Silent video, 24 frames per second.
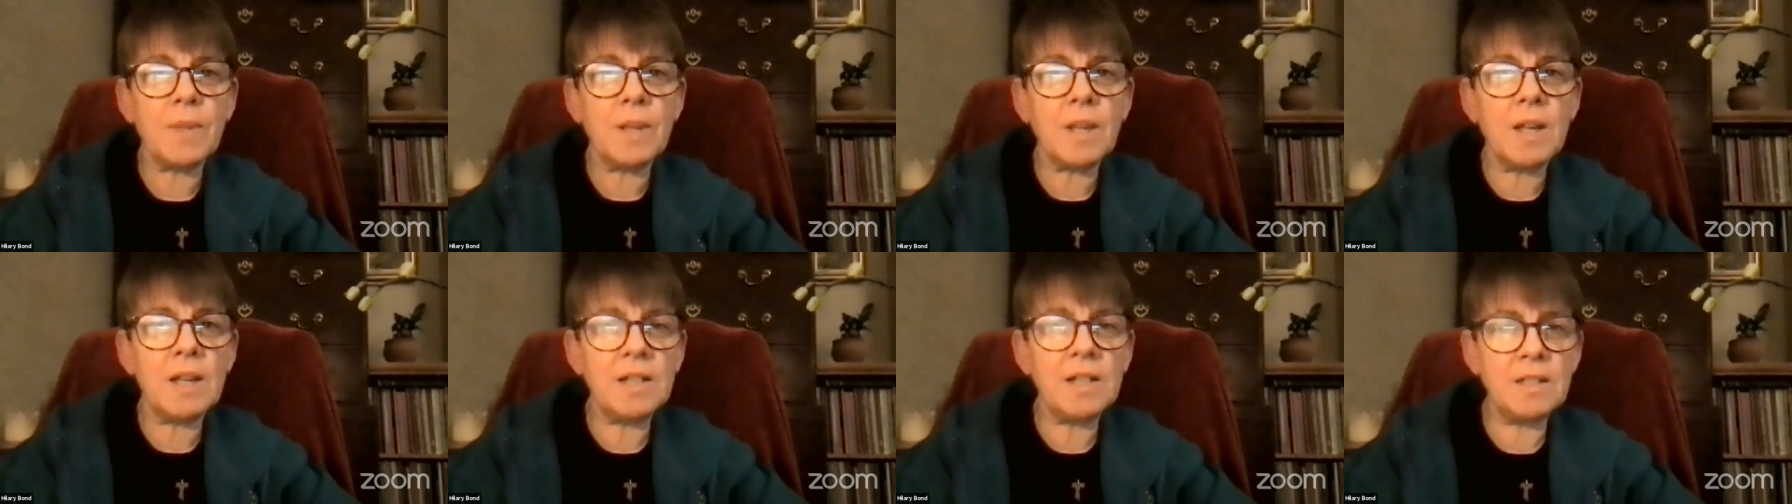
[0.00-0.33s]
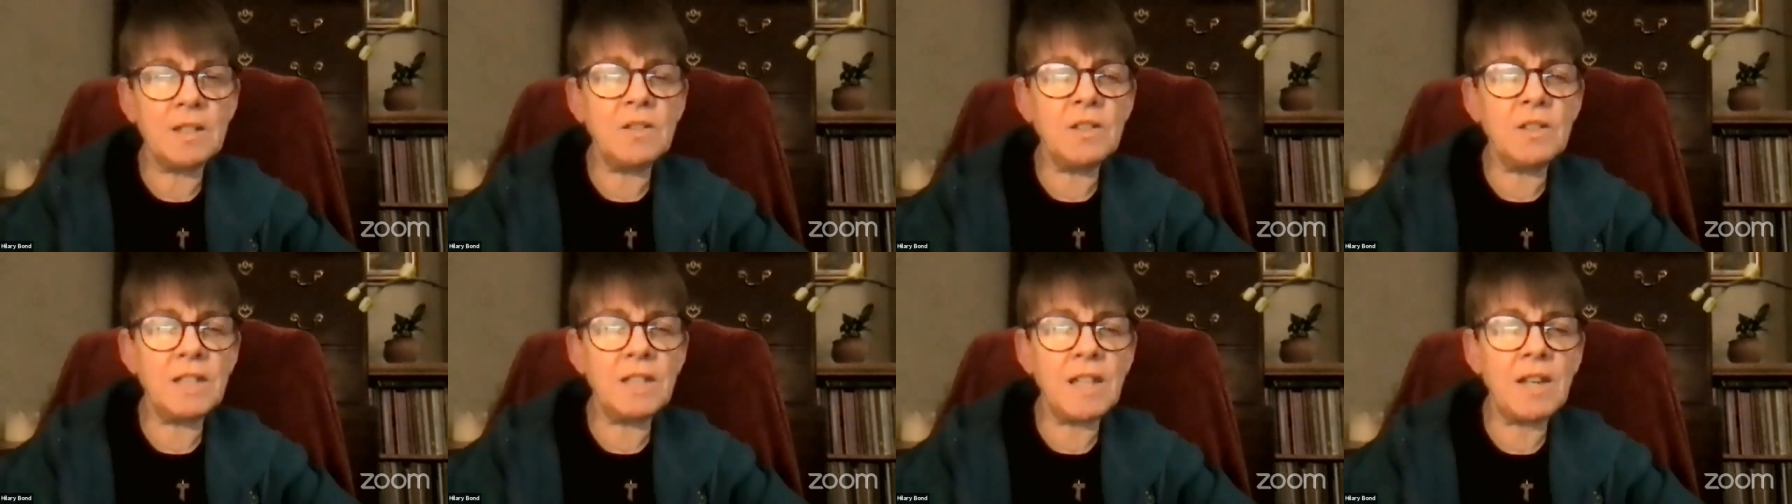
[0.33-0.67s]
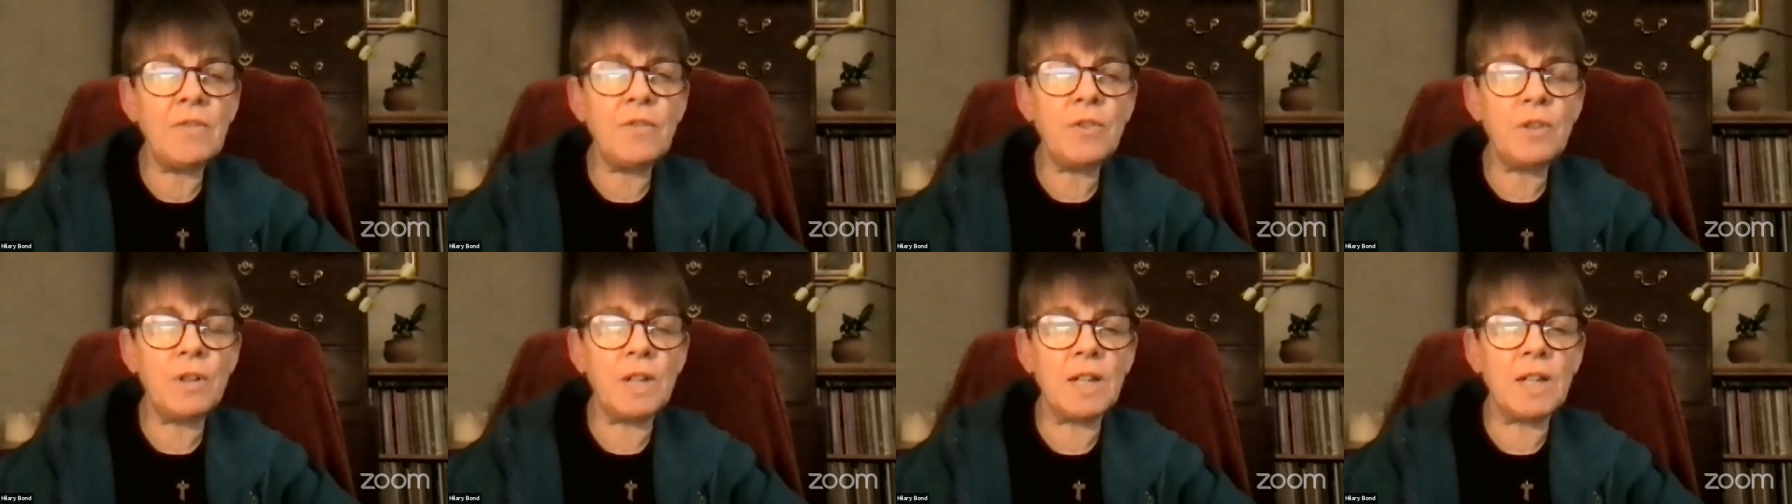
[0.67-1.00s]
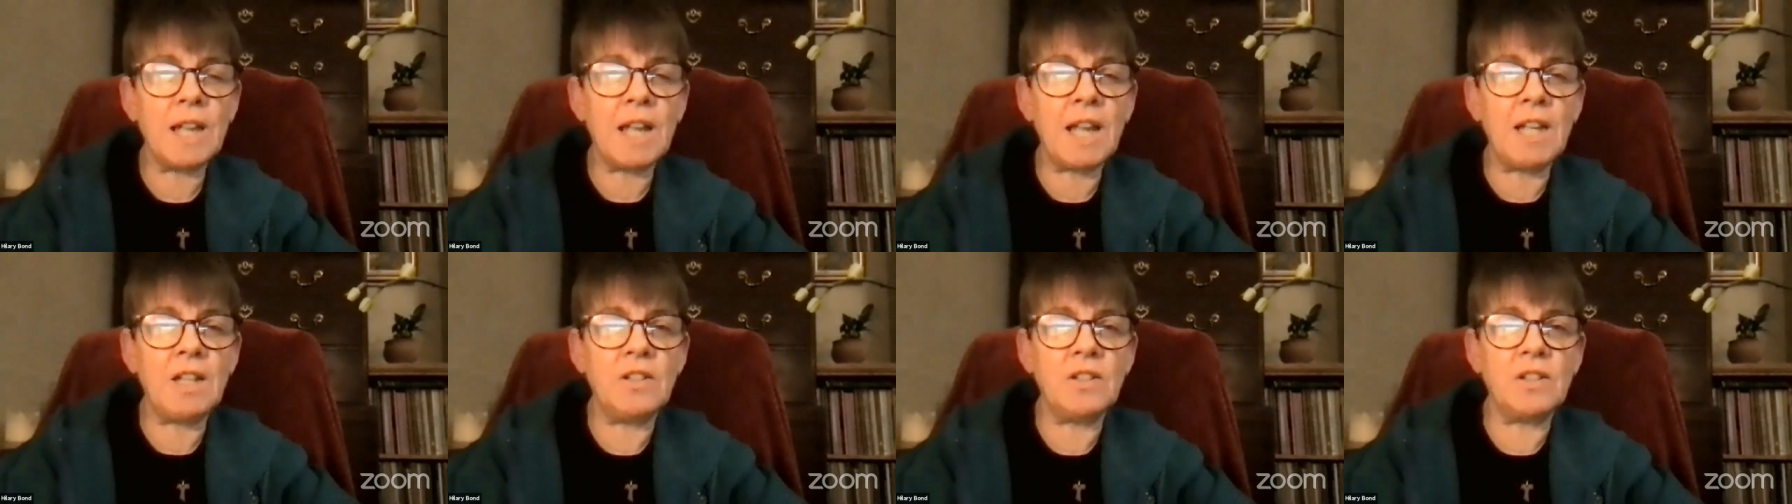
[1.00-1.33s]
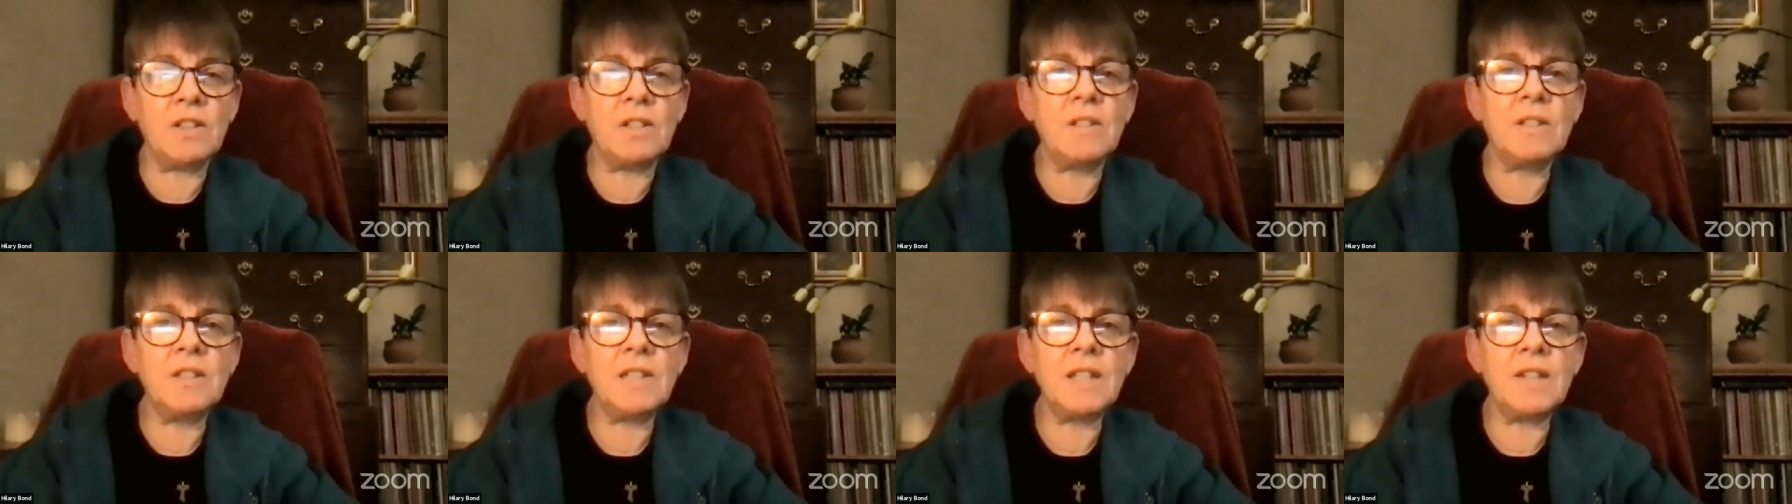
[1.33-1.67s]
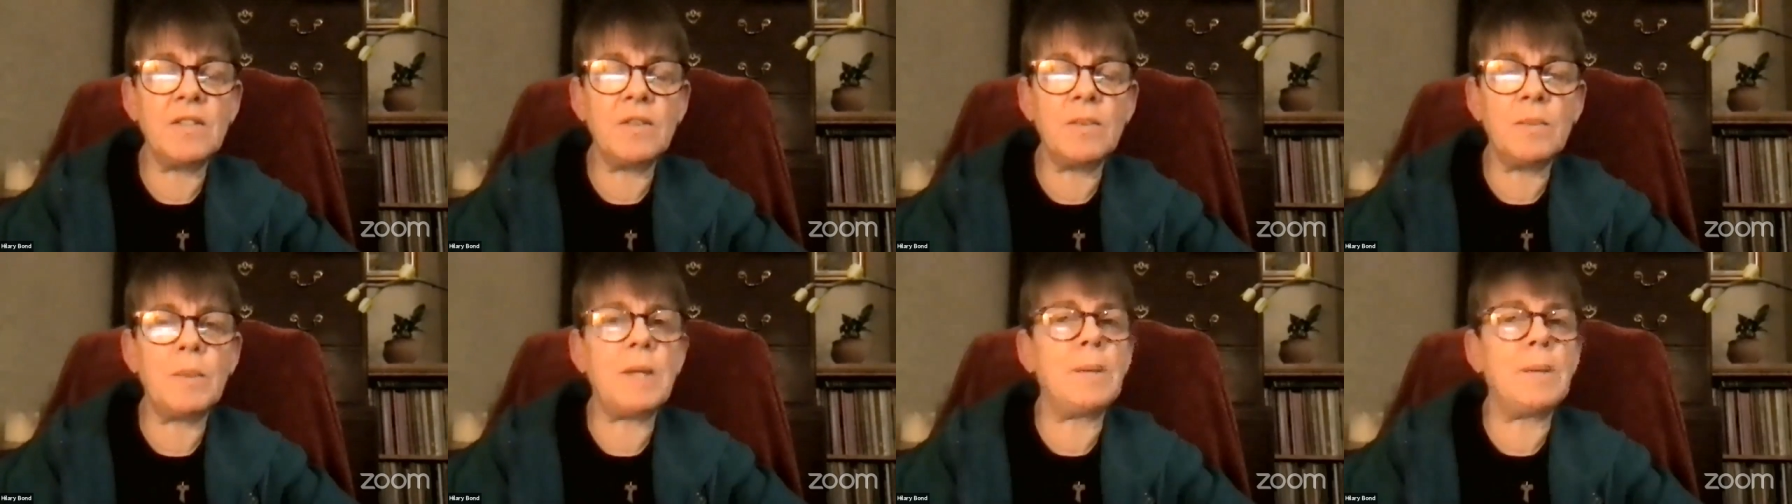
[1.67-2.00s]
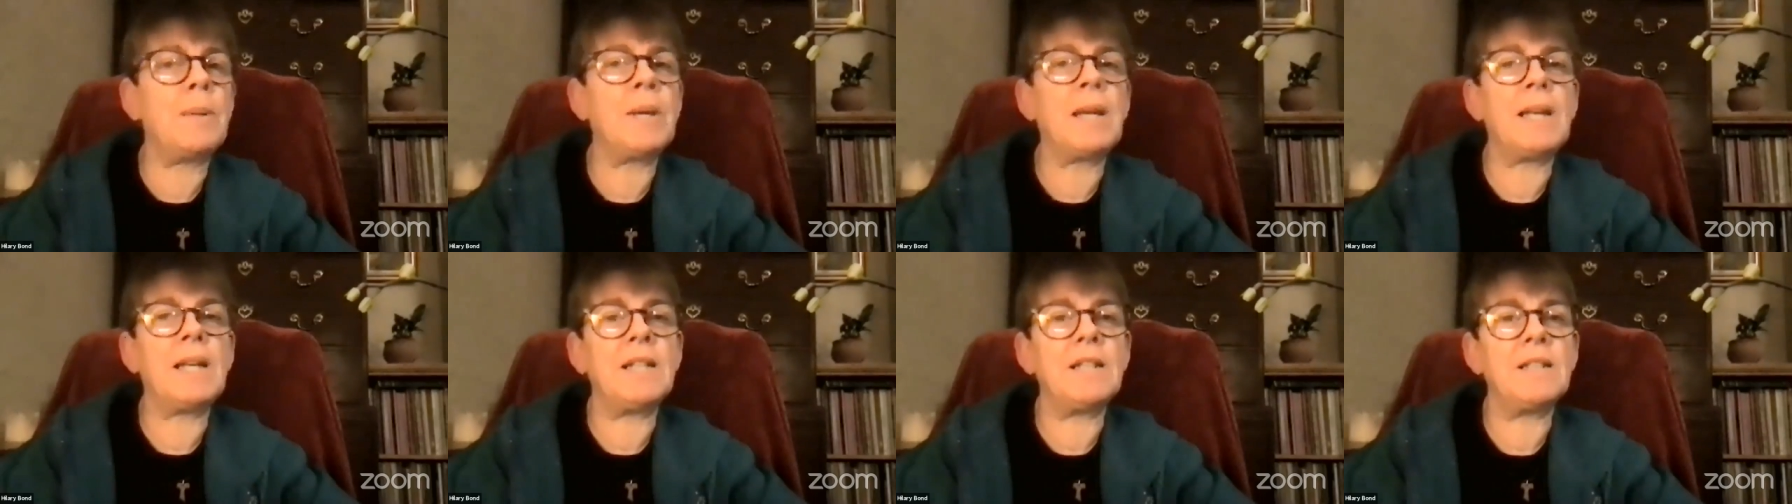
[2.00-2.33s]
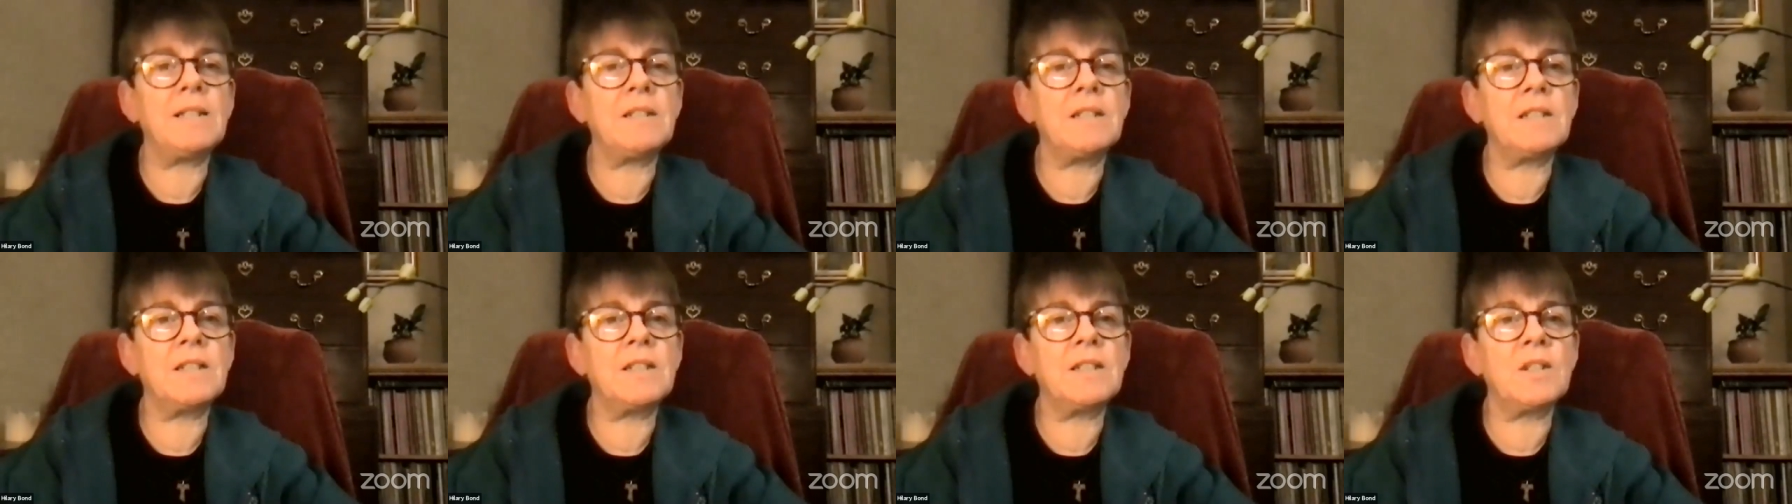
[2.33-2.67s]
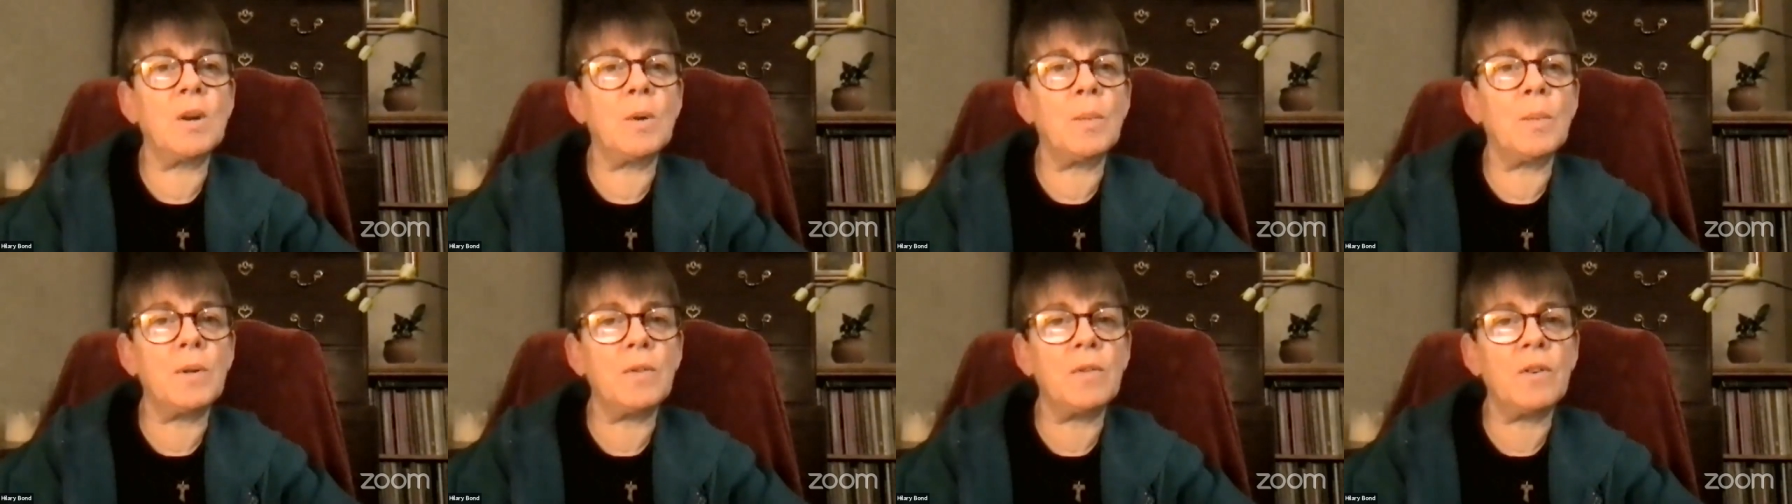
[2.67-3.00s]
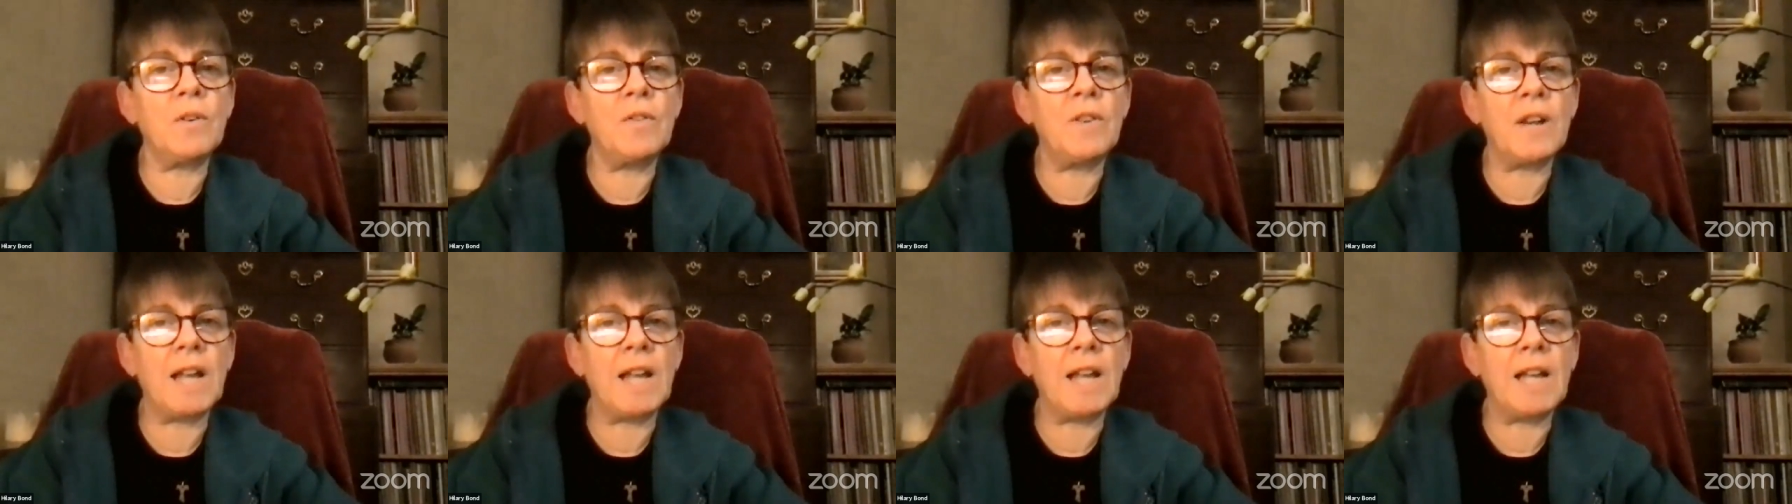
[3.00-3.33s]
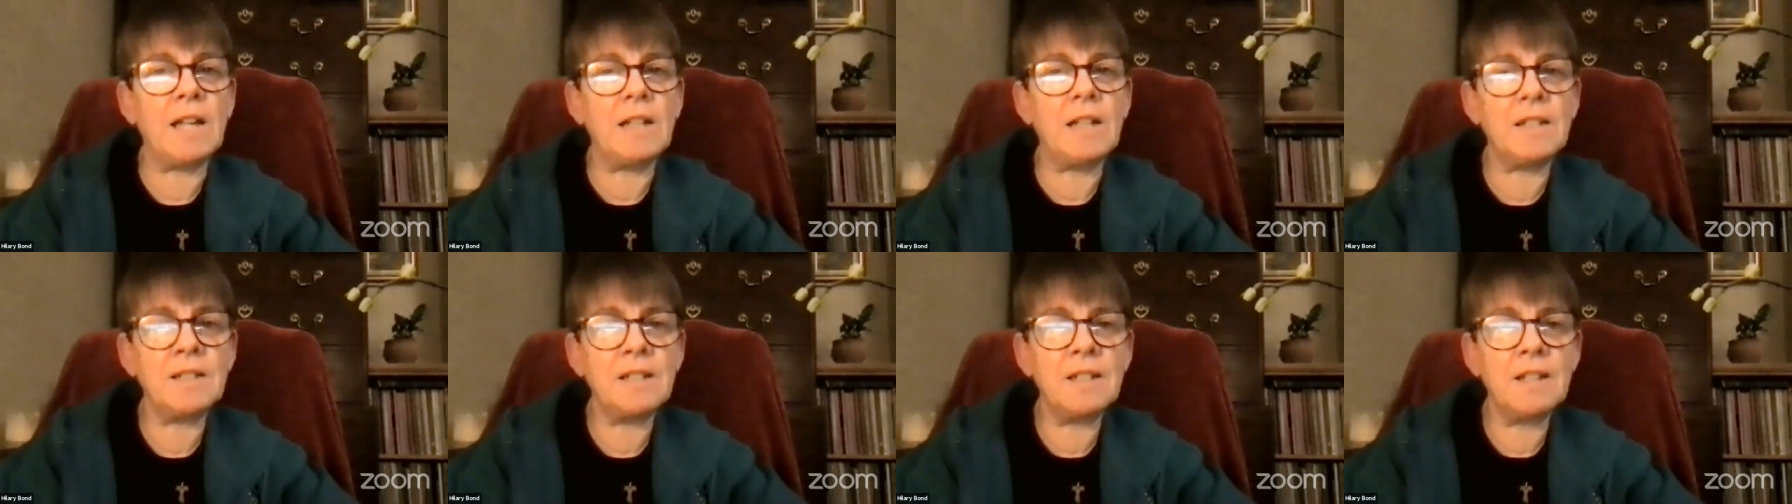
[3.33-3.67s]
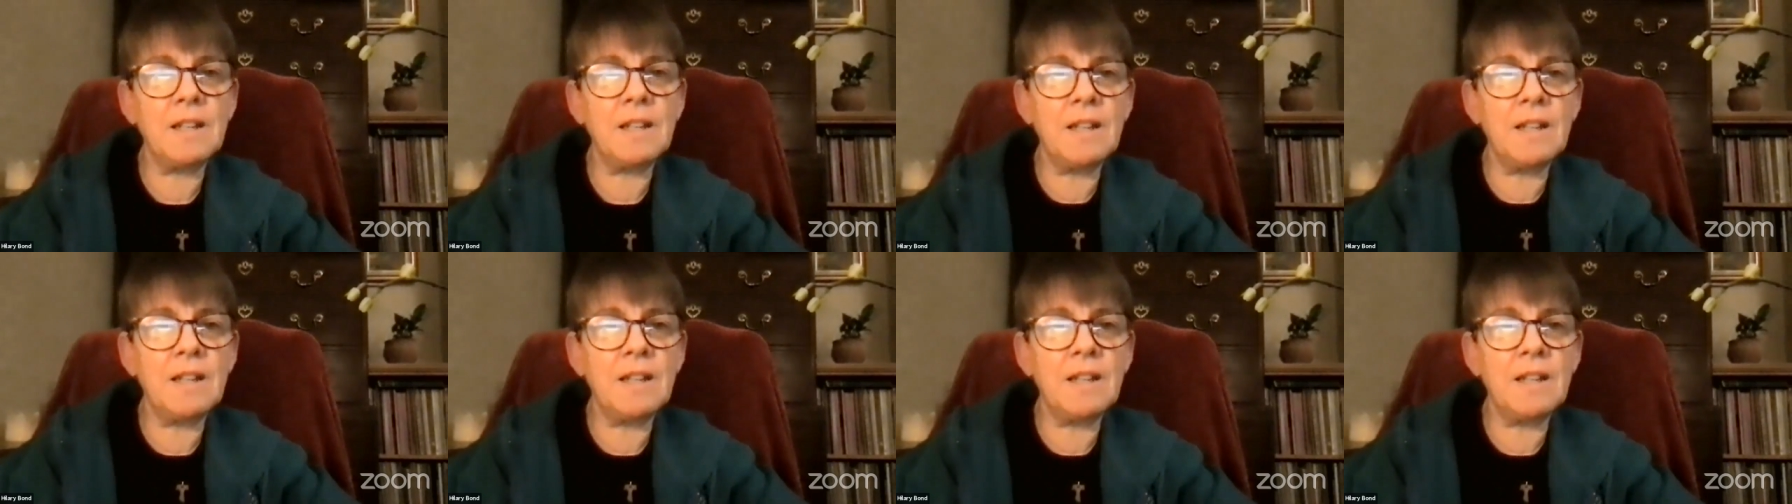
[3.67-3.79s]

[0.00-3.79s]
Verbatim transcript: has on several occasions given me a place to stop and reflect.